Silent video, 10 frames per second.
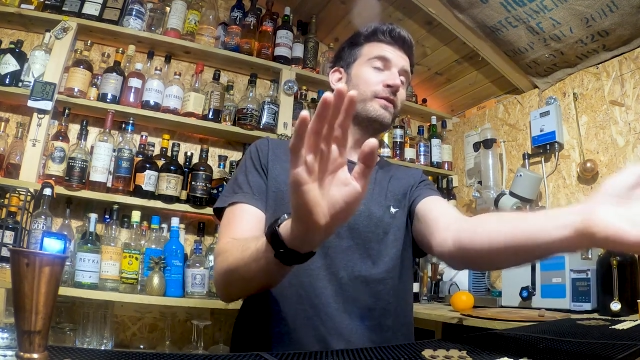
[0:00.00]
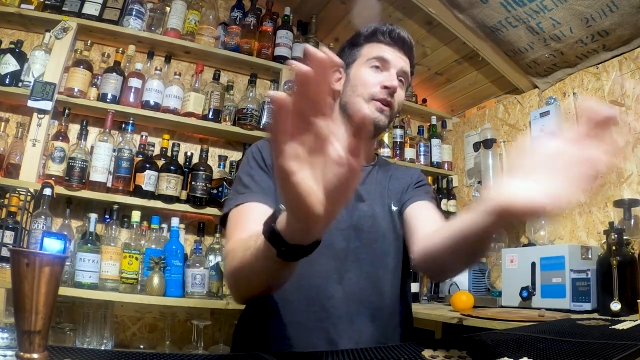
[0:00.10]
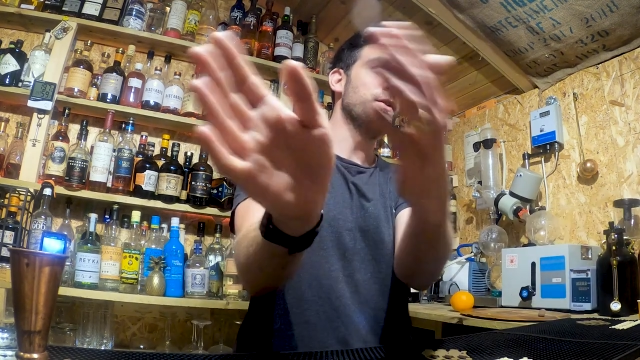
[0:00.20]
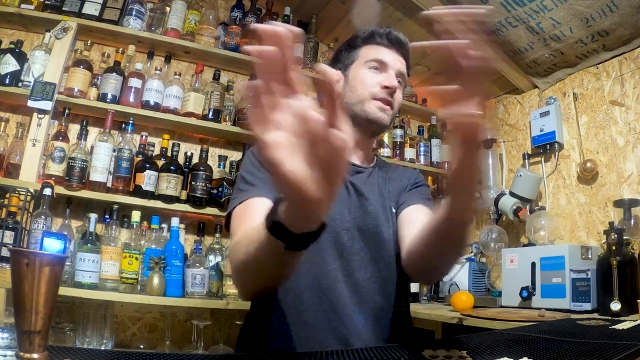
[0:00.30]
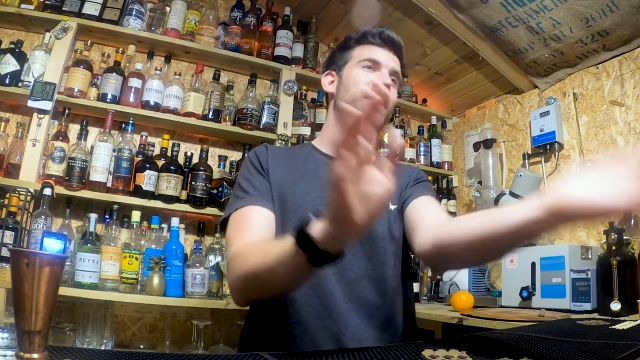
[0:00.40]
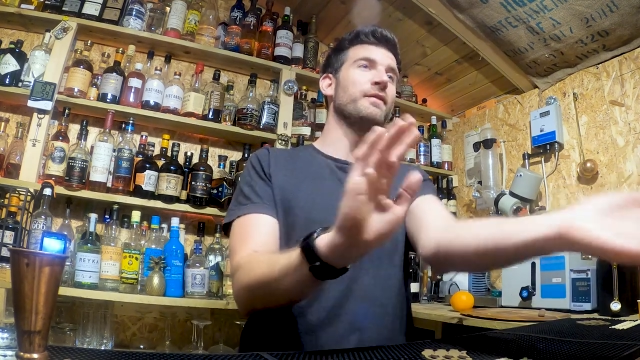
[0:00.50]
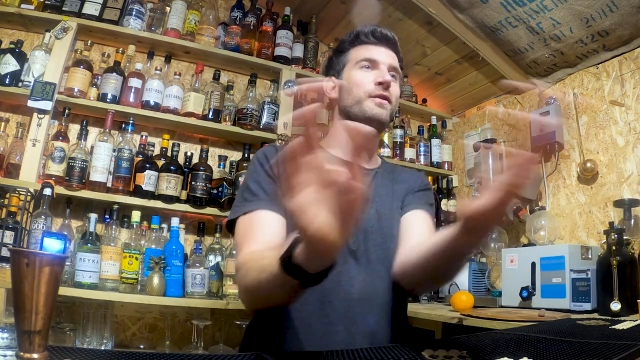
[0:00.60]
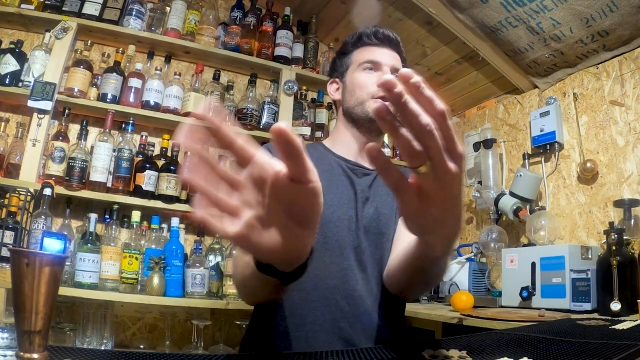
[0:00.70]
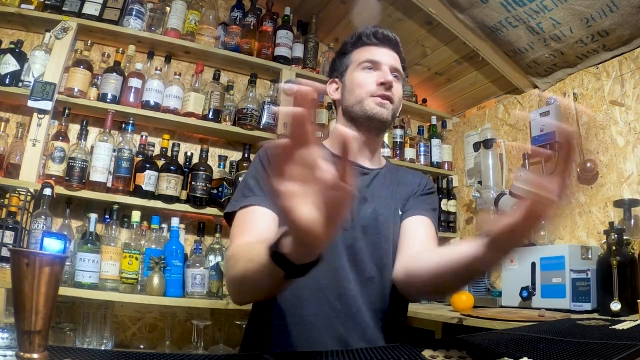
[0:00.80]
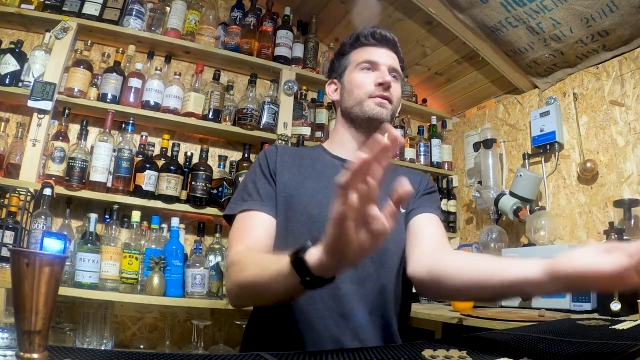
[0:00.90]
For who's that
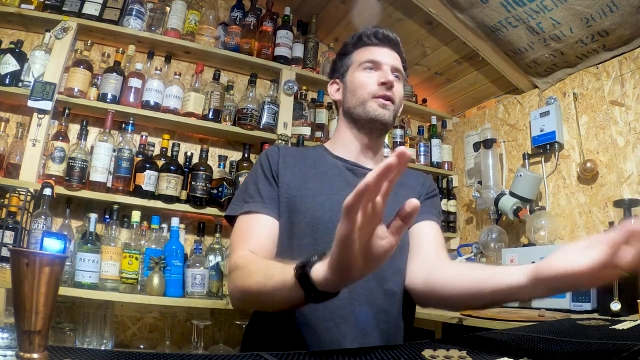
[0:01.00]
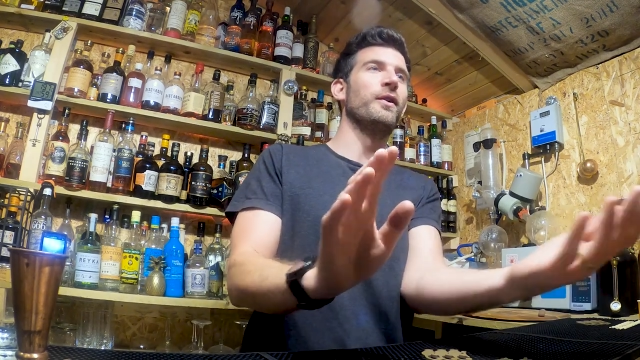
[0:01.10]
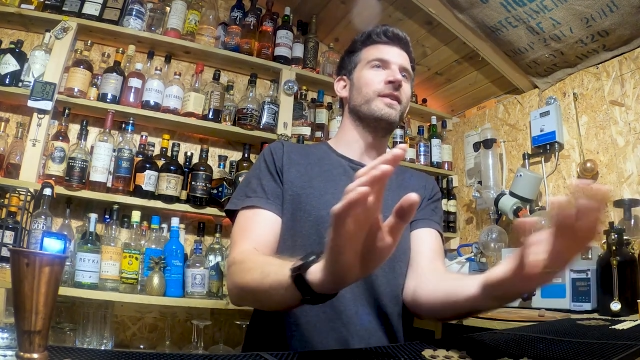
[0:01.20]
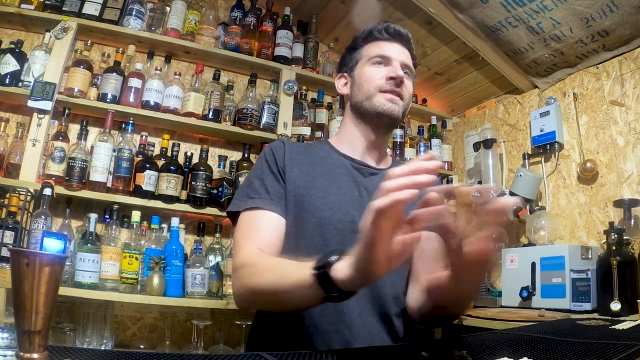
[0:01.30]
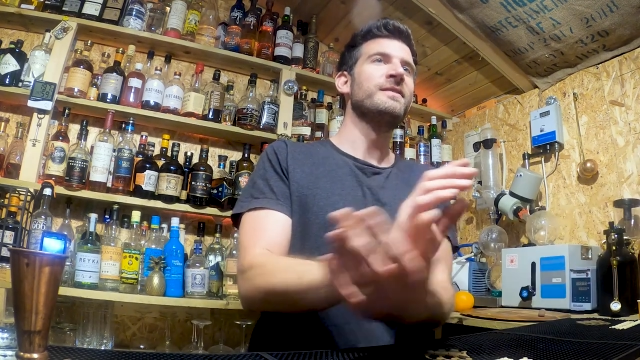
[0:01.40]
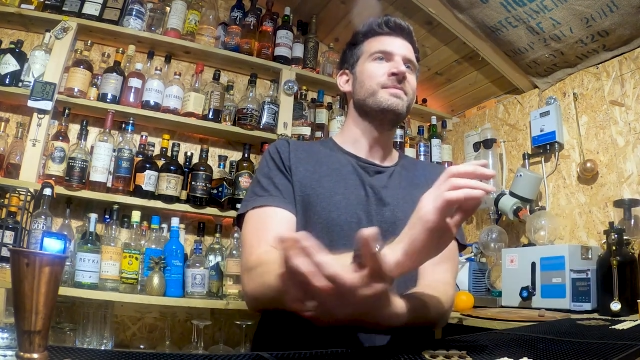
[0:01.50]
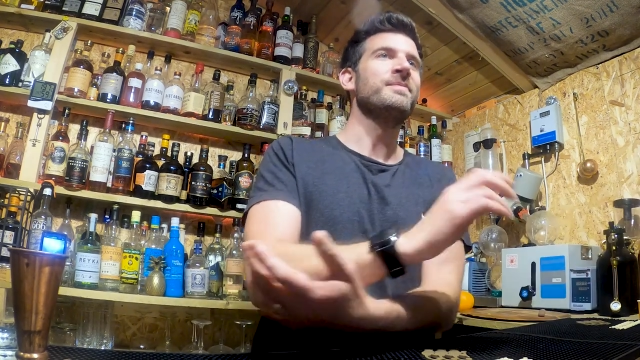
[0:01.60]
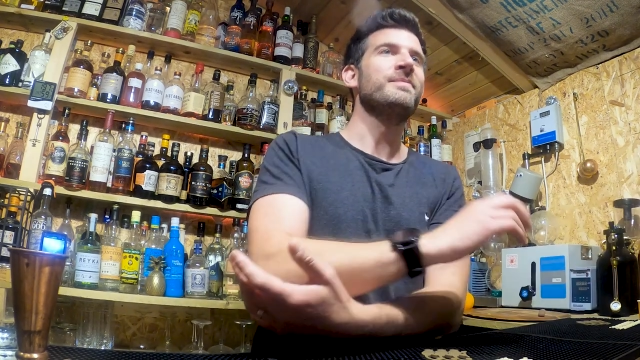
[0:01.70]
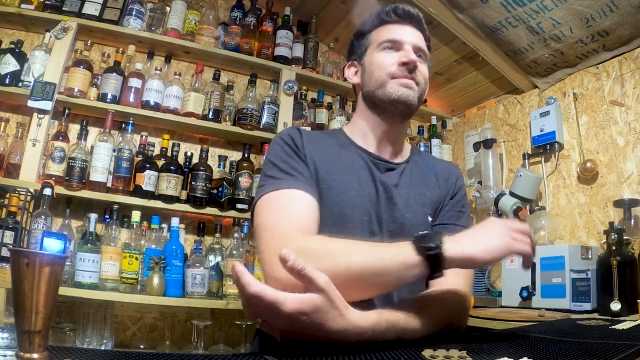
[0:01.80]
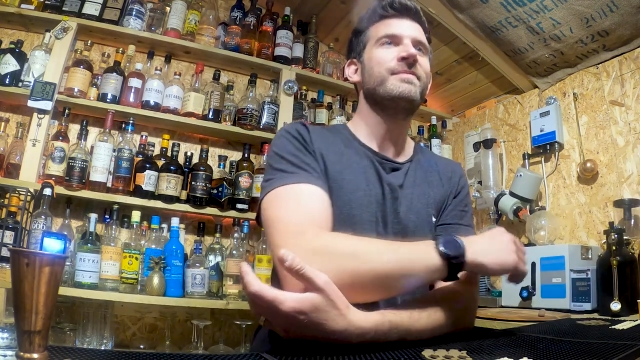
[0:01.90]
unfortunate for? She, she is
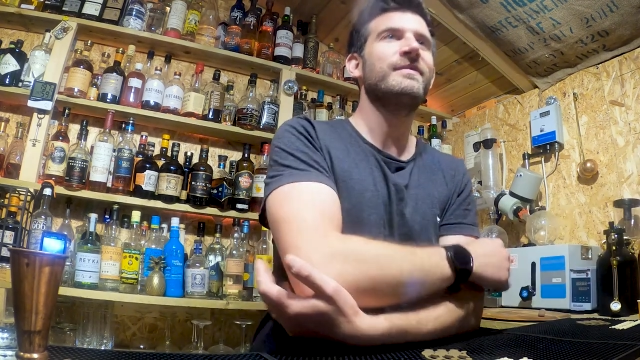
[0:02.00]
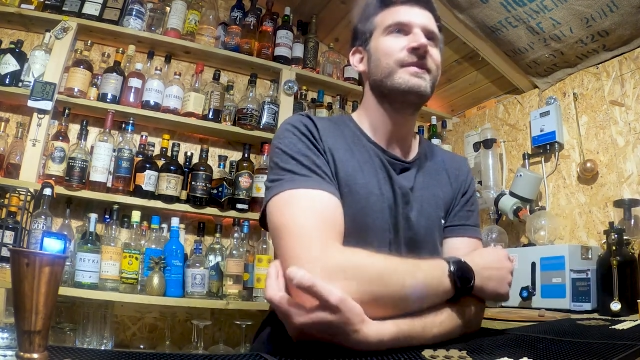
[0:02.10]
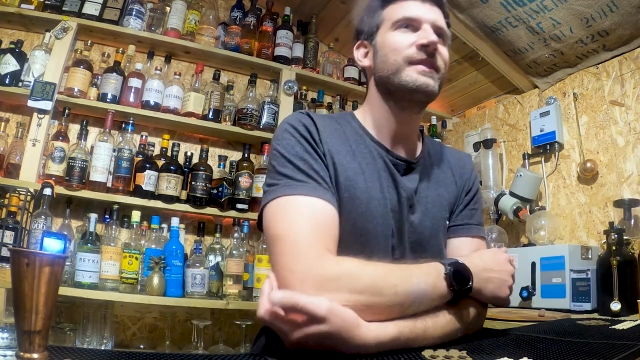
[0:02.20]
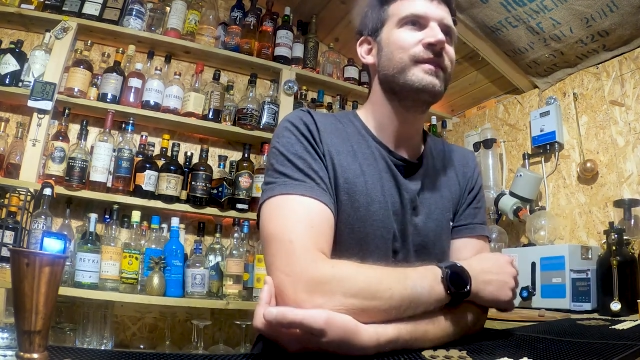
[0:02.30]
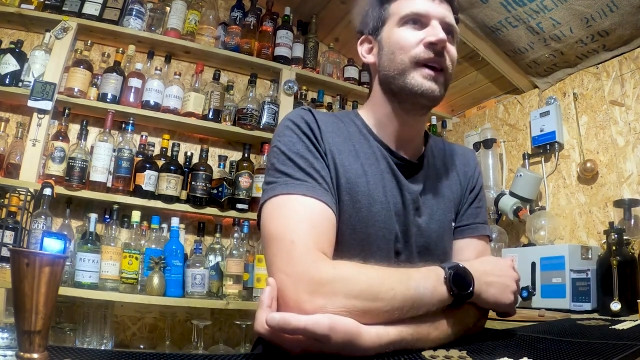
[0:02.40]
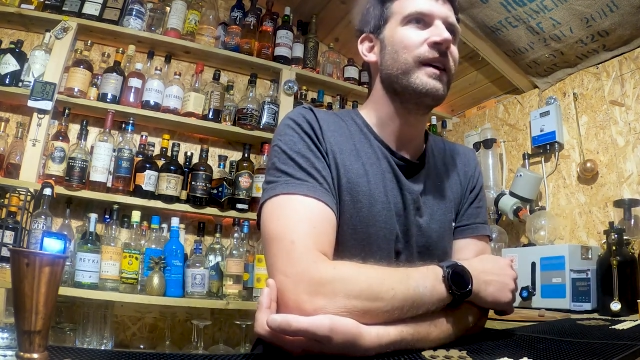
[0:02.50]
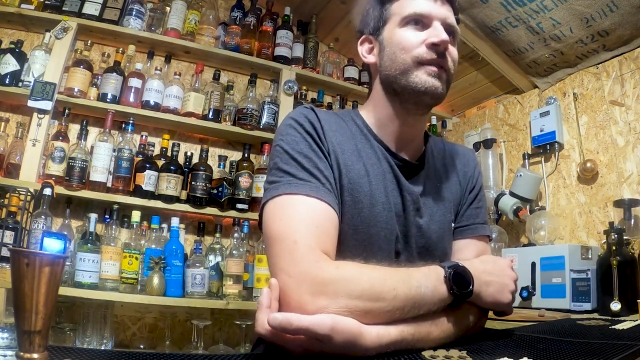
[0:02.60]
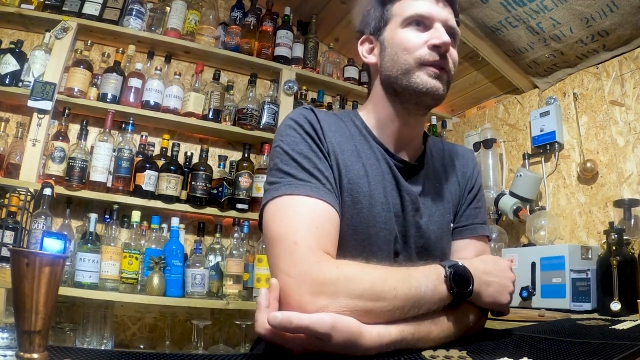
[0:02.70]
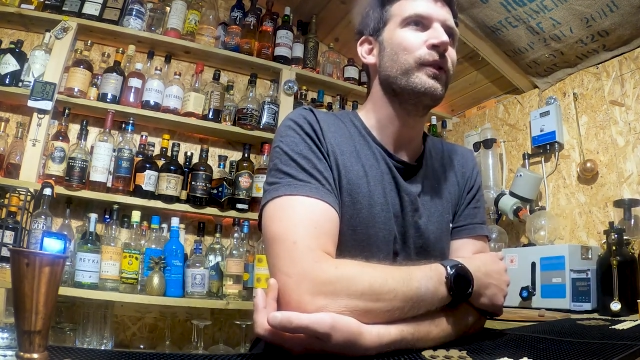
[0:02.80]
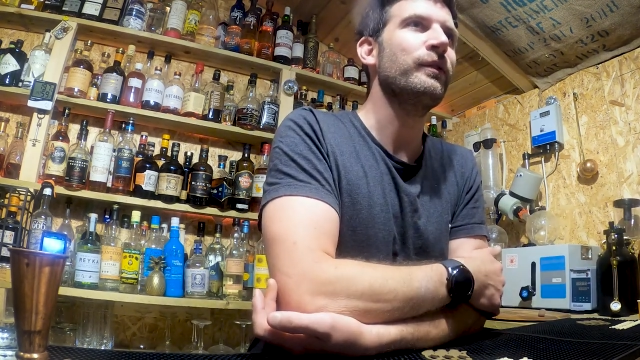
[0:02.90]
not a professional.
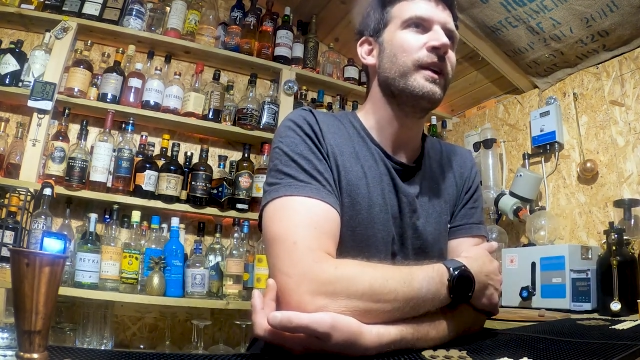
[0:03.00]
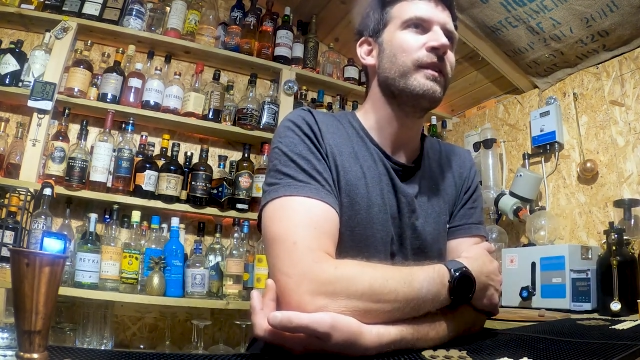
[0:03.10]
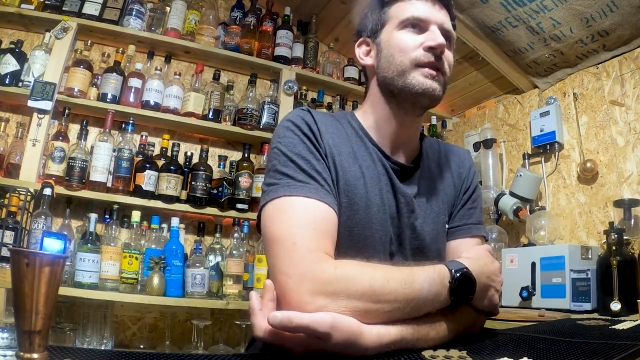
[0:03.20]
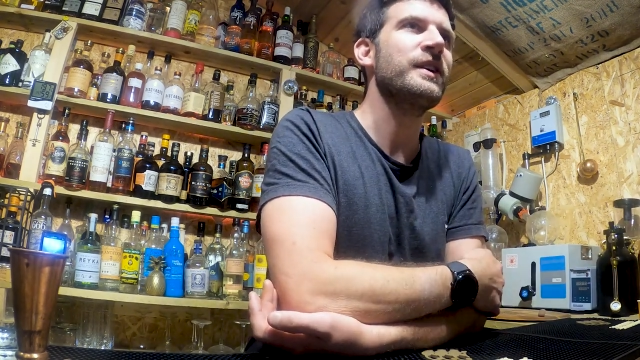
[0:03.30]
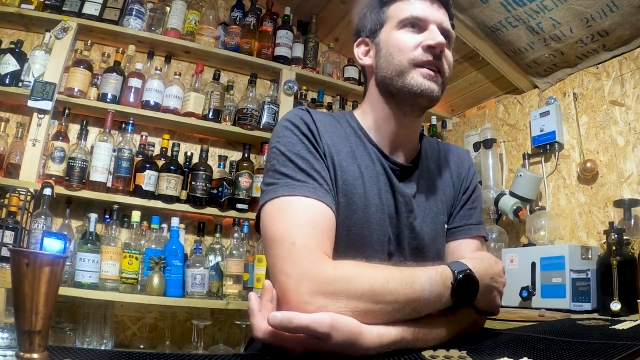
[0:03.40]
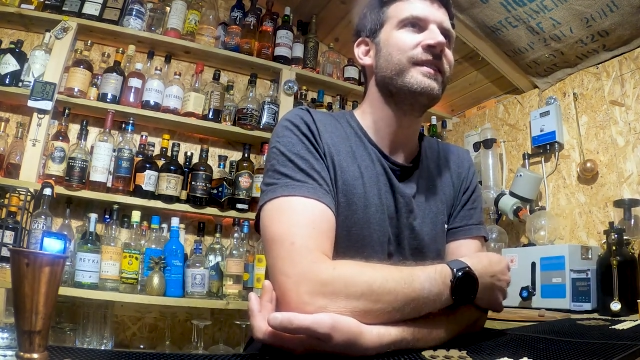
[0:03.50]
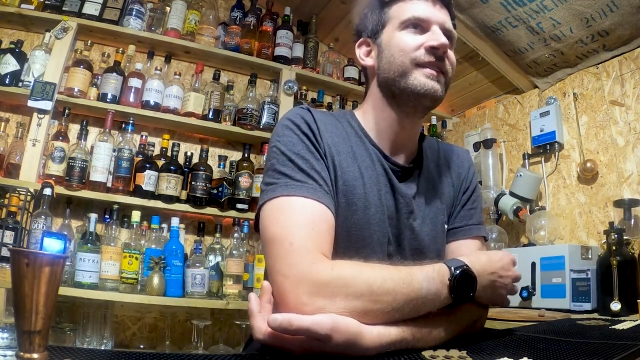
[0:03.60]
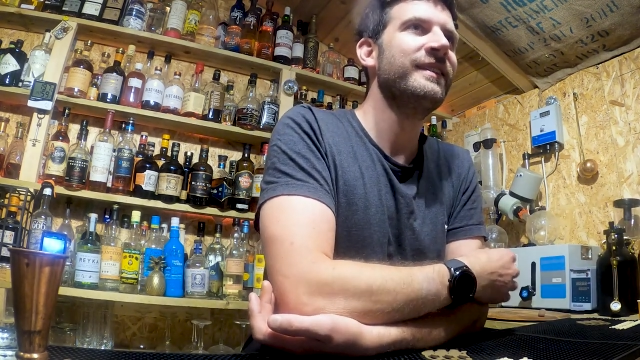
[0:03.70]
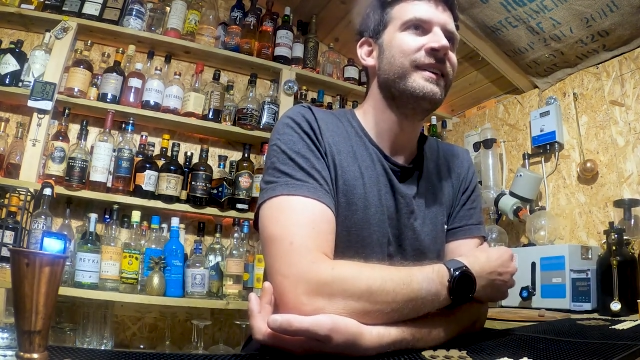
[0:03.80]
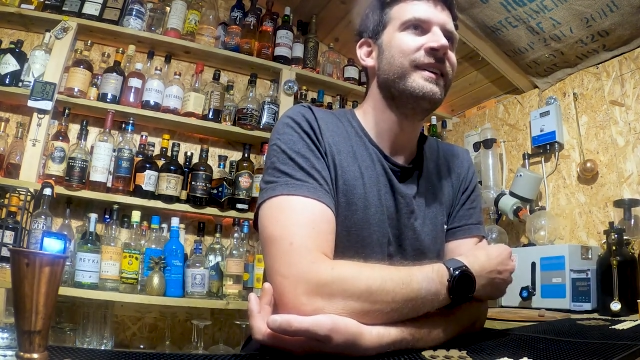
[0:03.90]
Nah, no, none no, of us are.
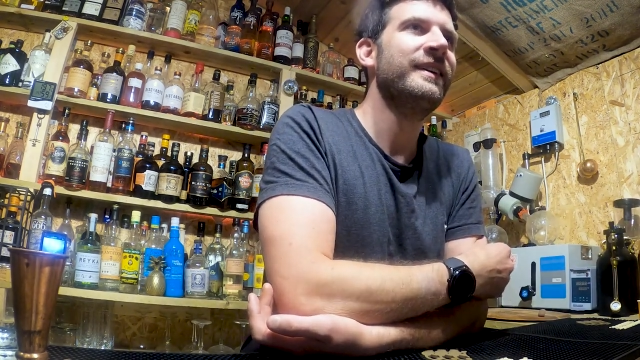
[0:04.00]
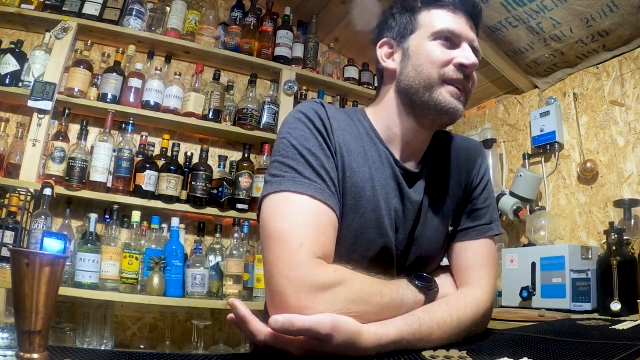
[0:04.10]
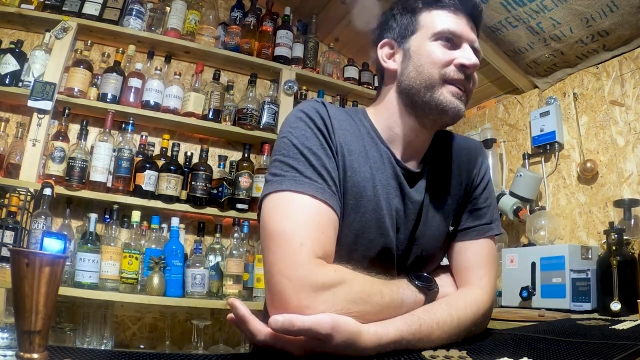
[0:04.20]
No.